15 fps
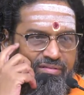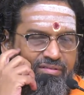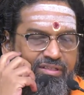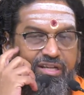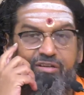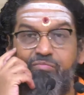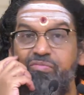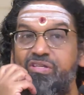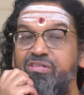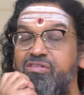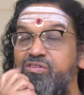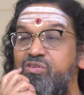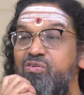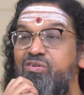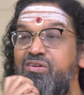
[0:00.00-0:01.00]
That
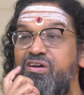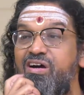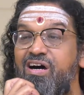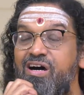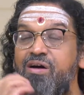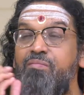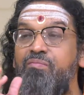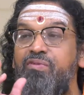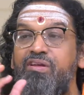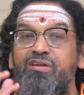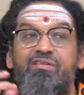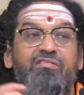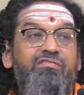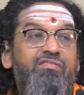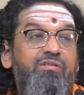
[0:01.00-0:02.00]
means your aham
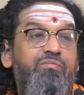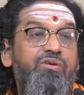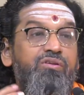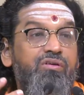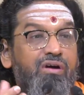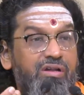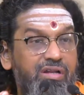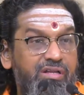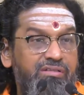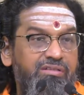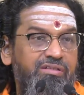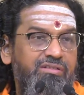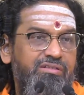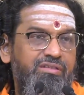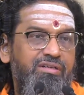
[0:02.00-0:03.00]
will be
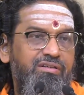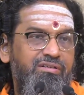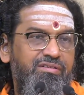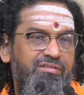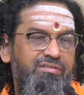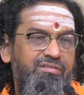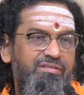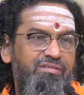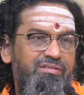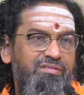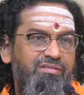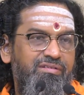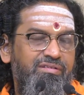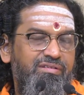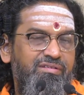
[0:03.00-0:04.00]
non-existent.
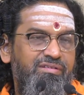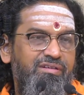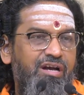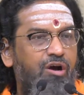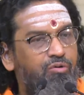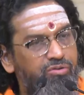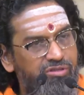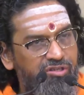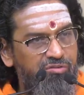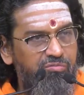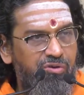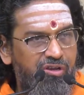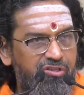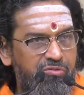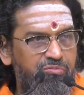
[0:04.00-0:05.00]
How is it
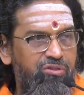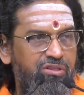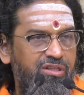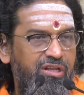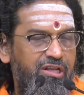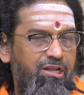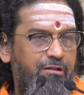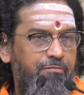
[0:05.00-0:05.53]
possible then?